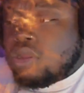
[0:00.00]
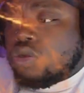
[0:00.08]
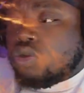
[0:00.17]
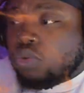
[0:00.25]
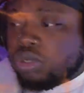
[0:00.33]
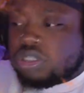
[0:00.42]

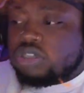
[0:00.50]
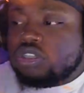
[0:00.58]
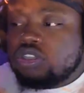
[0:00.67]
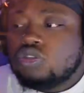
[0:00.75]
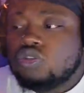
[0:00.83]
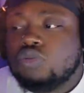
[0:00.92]
What's good,
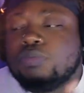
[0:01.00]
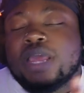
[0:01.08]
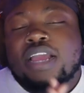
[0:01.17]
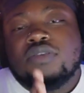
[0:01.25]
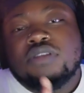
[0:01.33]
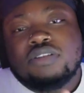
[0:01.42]
YouTube?
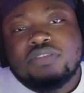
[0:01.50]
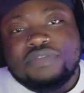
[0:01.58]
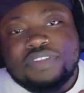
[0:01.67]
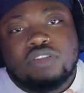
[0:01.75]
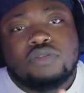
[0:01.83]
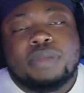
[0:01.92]
Back on the
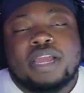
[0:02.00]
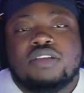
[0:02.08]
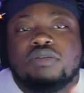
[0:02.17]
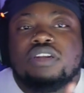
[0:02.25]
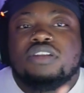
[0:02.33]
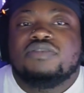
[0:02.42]
video, back
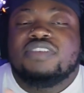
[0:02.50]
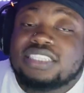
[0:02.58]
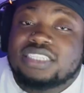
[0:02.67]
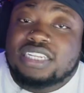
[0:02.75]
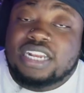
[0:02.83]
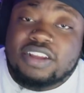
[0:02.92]
on the
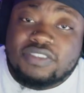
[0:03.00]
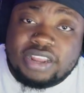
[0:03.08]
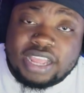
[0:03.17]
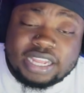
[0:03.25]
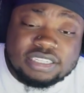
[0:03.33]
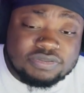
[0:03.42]
React Day
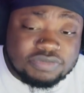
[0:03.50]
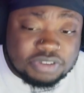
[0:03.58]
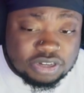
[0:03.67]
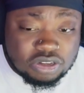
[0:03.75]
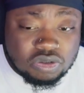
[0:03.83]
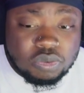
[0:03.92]
reaction
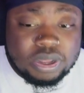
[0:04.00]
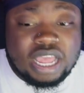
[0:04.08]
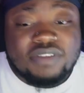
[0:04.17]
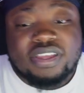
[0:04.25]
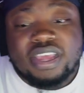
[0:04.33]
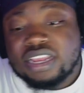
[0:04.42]
video. We
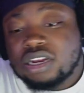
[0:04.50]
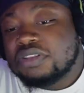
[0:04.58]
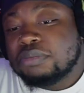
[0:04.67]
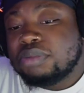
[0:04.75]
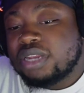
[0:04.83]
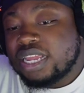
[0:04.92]
have
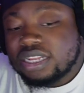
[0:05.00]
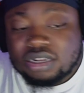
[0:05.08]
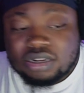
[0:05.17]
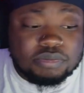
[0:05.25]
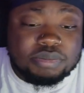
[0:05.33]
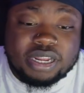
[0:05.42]
Kingdom of Planet,
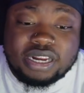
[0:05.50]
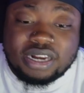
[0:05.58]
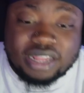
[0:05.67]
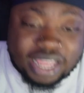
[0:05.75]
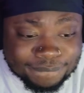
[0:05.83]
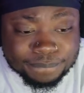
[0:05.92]
or
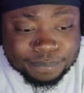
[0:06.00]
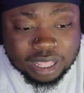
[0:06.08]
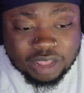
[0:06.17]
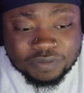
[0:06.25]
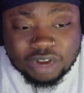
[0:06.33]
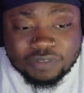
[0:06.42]
Planet 8.
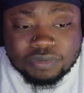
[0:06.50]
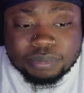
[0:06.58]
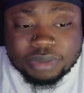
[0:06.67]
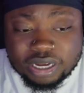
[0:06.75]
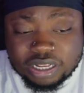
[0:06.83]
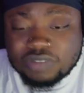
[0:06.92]
Now, if you're not
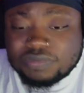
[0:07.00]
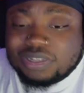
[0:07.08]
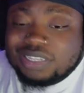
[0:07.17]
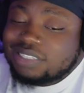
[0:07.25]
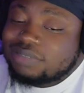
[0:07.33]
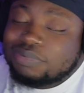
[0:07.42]
familiar with
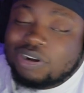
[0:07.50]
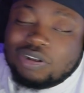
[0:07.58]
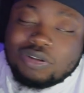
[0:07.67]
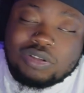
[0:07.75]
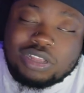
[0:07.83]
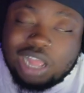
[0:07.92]
this,
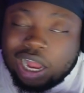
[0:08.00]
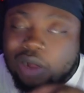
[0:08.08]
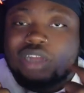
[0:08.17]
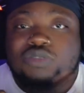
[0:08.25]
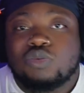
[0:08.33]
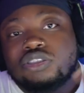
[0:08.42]
bro, y'all
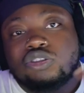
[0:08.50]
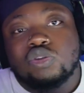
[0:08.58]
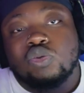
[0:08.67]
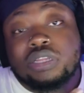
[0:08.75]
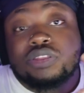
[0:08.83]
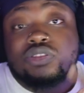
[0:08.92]
watch 1,
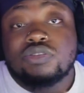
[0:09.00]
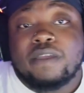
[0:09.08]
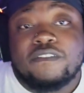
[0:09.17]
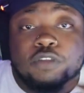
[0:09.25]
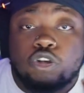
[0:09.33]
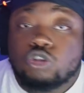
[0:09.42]
2, and 3.
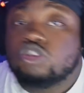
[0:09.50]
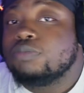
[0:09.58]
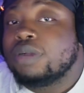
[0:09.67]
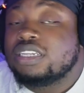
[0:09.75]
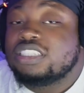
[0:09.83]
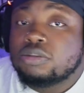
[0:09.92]
If you're new to
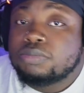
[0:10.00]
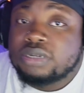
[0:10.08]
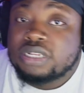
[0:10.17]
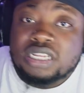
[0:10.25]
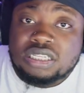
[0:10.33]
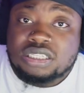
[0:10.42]
my channel,
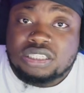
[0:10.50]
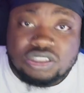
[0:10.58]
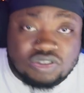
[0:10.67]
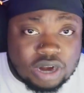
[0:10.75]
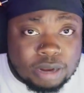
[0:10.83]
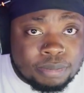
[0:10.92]
please hit the
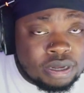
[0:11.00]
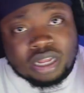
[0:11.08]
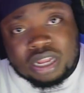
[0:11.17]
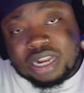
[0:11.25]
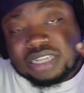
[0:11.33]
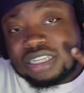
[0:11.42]
subscribe
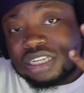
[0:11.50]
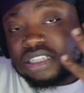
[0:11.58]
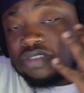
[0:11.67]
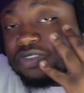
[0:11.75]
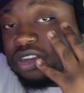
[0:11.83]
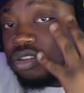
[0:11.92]
button. Let's get
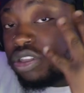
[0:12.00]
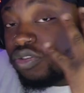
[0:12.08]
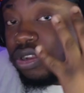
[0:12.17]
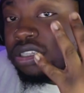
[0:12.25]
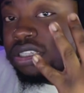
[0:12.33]
the video to 300